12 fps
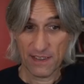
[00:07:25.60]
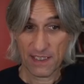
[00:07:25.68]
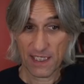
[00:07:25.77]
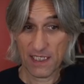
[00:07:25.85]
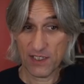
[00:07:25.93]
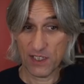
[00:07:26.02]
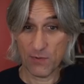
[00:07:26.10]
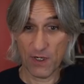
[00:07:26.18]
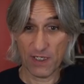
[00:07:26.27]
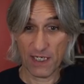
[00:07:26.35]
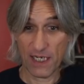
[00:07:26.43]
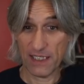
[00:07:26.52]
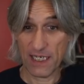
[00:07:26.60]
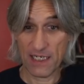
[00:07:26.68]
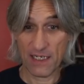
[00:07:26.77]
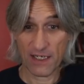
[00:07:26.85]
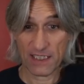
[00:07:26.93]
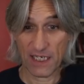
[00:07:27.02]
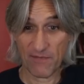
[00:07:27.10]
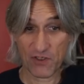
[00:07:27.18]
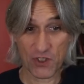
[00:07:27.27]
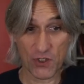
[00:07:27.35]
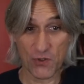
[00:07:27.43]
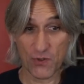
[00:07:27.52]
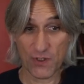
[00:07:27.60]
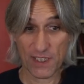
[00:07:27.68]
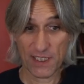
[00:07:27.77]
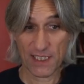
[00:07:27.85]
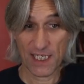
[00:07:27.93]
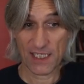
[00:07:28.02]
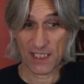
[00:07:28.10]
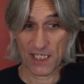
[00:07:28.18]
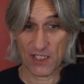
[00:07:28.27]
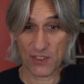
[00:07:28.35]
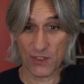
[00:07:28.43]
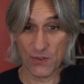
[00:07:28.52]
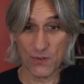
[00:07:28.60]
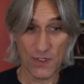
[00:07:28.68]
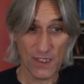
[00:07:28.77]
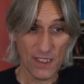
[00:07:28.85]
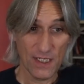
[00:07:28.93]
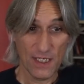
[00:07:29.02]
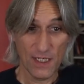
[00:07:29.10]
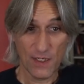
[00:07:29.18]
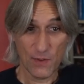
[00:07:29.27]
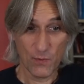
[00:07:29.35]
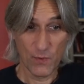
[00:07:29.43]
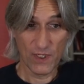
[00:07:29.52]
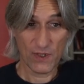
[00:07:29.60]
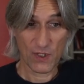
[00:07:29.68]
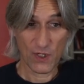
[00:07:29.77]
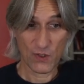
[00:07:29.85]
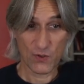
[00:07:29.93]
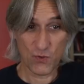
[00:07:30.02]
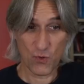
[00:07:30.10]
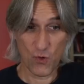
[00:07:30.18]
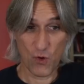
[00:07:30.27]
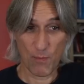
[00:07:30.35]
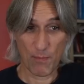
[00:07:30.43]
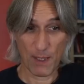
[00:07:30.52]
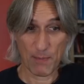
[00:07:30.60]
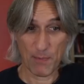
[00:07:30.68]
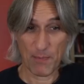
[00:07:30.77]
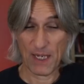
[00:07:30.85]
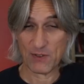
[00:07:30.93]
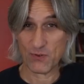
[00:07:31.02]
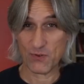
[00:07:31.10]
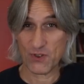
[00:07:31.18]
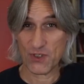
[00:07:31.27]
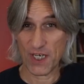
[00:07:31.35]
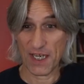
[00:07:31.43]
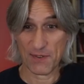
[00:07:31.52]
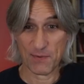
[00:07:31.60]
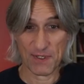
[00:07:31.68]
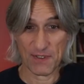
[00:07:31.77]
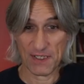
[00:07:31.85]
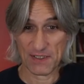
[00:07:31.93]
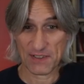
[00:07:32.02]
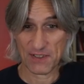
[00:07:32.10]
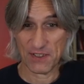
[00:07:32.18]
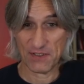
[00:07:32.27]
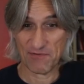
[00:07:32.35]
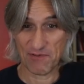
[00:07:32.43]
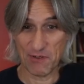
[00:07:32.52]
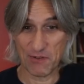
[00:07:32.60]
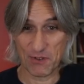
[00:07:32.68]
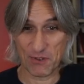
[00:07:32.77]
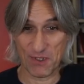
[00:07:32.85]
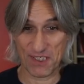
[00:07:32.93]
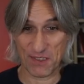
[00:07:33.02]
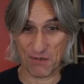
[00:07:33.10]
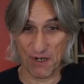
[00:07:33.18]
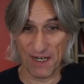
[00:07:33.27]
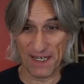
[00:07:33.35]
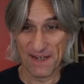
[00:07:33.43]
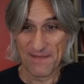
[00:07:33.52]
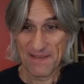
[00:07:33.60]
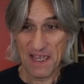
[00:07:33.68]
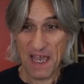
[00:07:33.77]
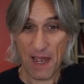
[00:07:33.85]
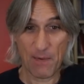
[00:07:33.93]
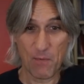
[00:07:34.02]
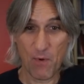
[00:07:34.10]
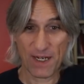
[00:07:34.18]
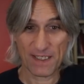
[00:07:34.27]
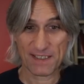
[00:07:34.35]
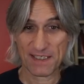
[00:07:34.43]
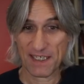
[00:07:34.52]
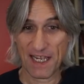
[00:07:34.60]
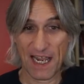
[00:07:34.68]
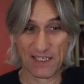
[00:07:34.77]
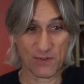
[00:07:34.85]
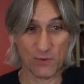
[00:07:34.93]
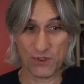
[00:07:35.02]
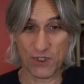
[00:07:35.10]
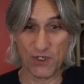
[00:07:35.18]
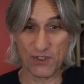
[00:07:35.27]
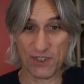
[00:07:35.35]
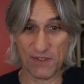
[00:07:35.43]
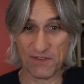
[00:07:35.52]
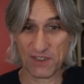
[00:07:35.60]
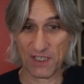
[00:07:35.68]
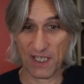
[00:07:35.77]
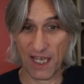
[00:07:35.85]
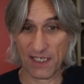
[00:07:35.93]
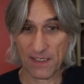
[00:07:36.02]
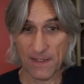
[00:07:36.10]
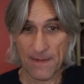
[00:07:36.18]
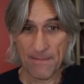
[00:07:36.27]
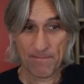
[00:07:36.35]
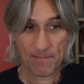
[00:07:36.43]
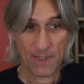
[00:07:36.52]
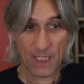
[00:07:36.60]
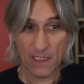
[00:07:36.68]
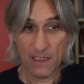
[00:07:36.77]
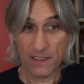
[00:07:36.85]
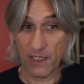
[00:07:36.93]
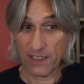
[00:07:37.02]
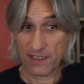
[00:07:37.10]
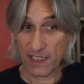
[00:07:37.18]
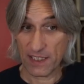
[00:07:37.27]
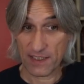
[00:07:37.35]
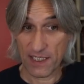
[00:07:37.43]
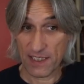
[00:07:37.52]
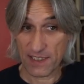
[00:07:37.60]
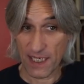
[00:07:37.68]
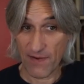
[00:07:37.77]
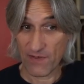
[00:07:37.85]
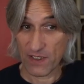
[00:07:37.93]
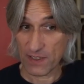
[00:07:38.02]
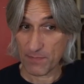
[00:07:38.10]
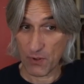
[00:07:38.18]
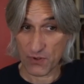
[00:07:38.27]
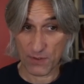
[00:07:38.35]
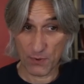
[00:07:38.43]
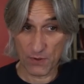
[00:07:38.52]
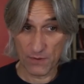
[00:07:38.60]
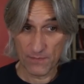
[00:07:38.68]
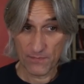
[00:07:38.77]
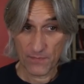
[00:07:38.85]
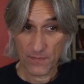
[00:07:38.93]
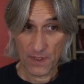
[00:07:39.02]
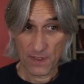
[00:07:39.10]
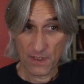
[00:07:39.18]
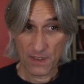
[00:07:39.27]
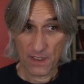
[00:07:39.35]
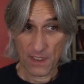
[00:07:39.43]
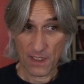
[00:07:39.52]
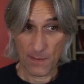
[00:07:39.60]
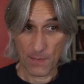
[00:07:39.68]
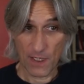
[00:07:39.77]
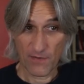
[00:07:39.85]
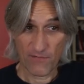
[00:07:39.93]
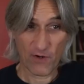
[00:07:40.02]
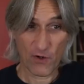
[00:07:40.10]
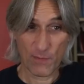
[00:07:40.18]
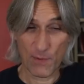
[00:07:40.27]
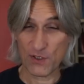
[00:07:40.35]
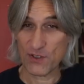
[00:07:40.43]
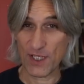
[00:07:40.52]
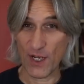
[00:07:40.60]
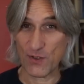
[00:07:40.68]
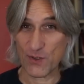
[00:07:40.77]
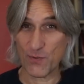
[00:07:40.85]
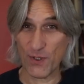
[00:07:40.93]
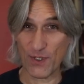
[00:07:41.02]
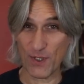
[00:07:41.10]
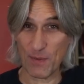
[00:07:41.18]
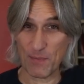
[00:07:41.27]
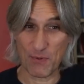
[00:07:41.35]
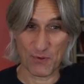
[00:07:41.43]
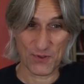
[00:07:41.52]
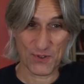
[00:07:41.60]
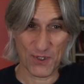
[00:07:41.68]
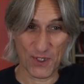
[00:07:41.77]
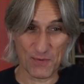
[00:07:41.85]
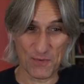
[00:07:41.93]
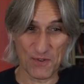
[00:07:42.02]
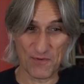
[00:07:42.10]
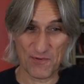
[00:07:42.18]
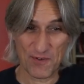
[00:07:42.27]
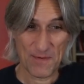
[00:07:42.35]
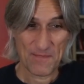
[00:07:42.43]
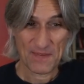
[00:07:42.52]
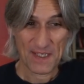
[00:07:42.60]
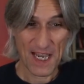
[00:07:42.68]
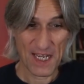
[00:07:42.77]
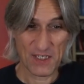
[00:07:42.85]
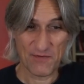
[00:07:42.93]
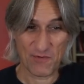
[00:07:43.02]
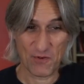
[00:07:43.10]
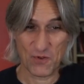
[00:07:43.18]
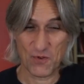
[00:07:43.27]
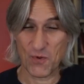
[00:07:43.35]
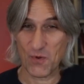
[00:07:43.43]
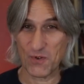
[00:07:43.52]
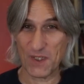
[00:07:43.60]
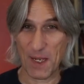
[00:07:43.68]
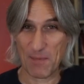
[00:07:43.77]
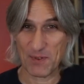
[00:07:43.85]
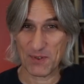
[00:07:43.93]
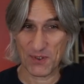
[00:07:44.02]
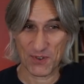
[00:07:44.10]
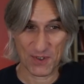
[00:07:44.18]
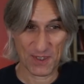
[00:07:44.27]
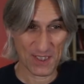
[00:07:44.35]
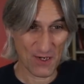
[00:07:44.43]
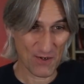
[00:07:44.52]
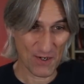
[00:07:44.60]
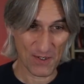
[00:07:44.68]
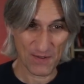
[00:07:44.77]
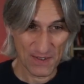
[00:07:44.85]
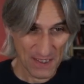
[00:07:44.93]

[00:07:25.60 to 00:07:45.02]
king d1, and then knight f2, king d2, with a draw by perpetual check. Well, that's kind of ludicrous, really. I mean, white has alternatives to that. Knight takes c7 is possible. Um, I very much doubt whether Bronstein would have headed for a draw in that position. There are,